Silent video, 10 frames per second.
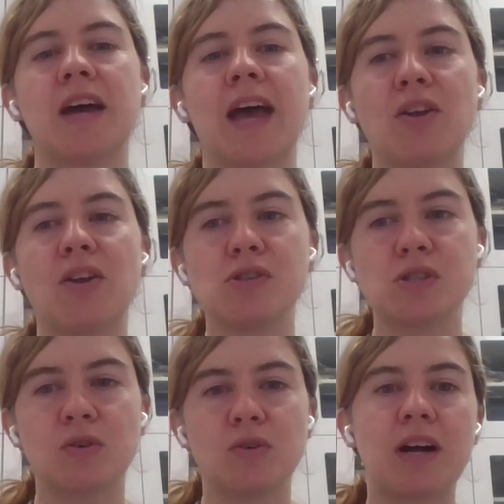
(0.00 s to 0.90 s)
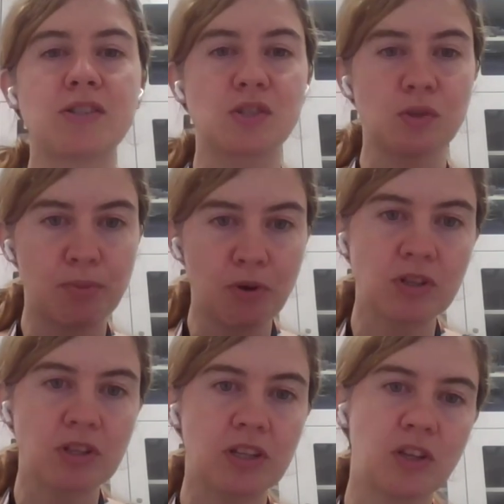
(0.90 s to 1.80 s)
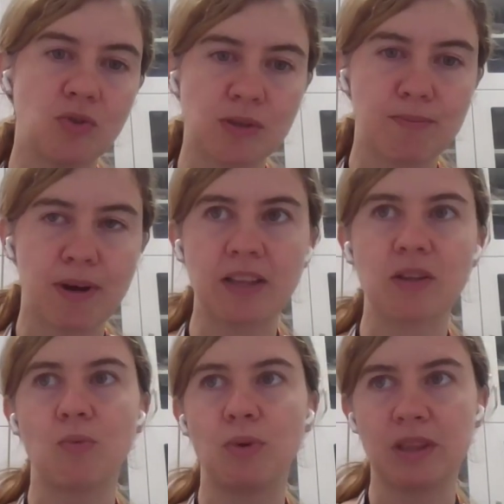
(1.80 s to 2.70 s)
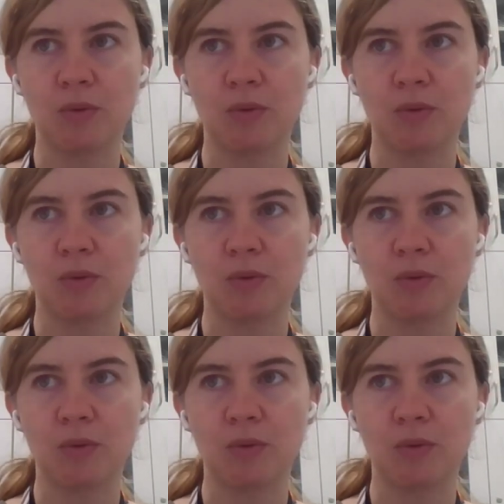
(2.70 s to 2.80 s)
and also are supported in using Python with